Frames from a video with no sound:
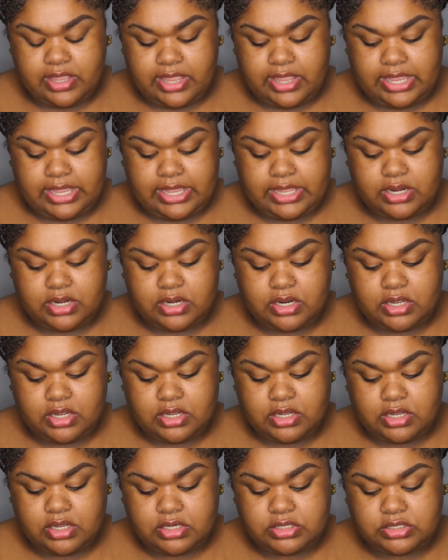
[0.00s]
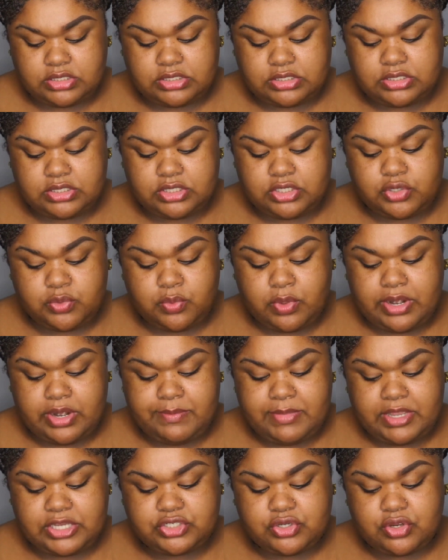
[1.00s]
and you want to
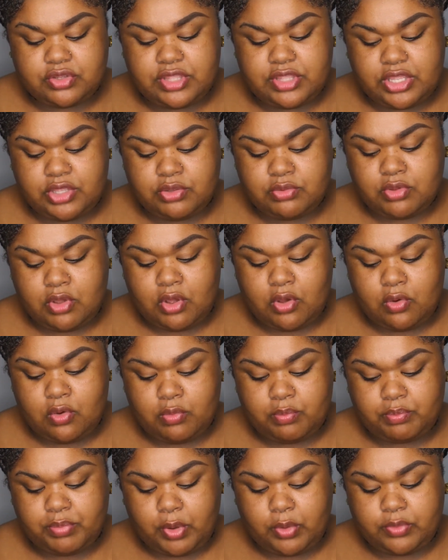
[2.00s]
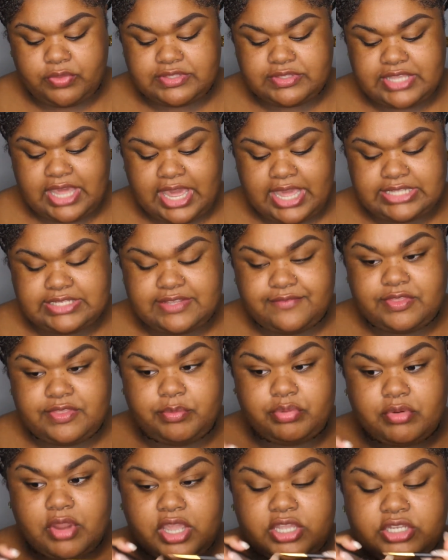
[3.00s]
make sure that you coat both sides of the
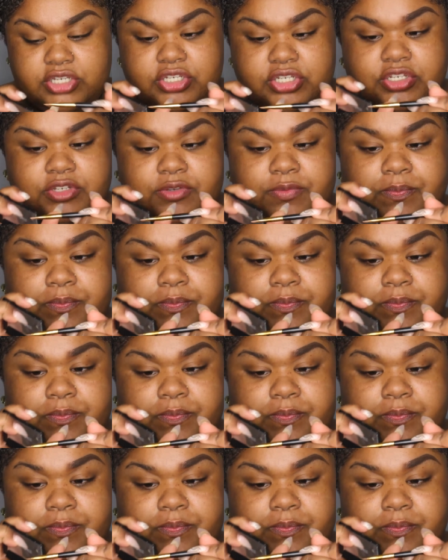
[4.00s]
brush